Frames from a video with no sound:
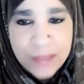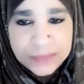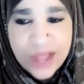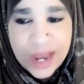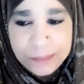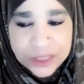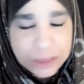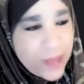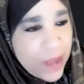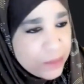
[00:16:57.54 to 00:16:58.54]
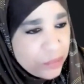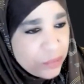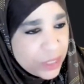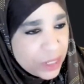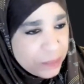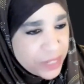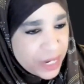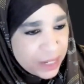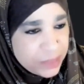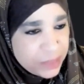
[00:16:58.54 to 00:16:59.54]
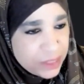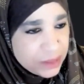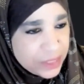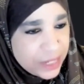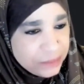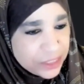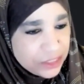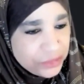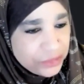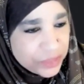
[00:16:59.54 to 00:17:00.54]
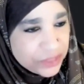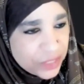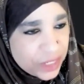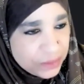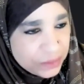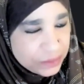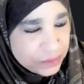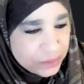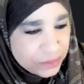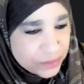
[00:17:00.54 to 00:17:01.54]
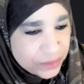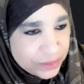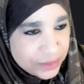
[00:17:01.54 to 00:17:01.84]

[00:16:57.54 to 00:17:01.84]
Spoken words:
So I can put the PowerPoint up. I'm going to do this now. Hold on.